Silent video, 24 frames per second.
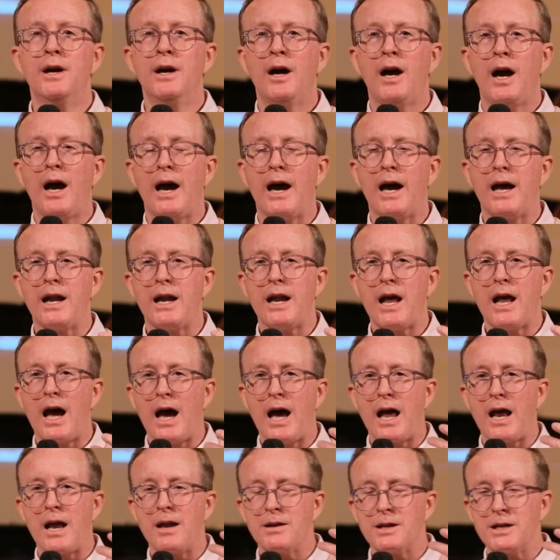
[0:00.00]
and,
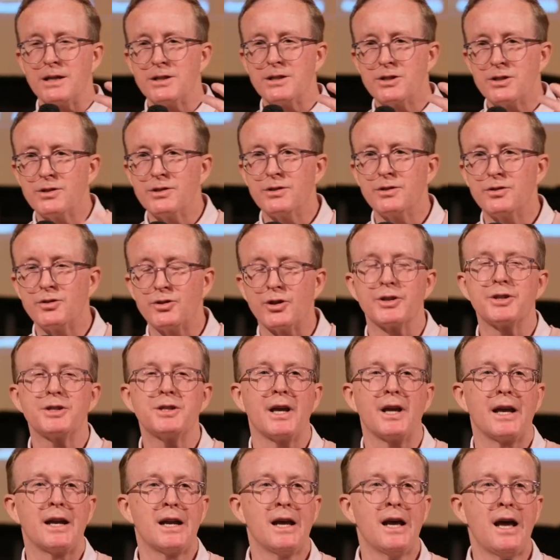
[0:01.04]
and trust Him.
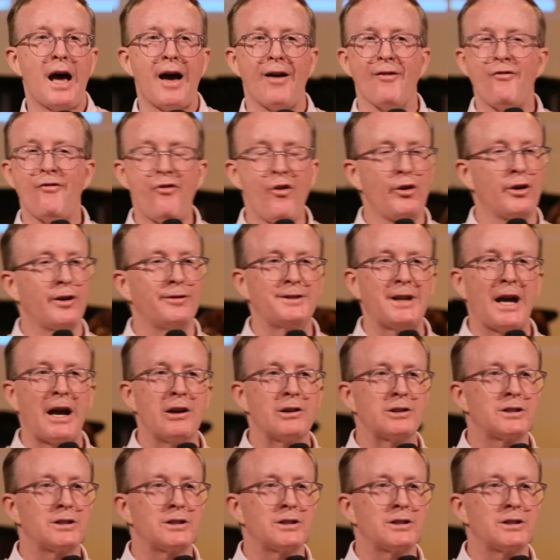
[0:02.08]
I'm full of doubts,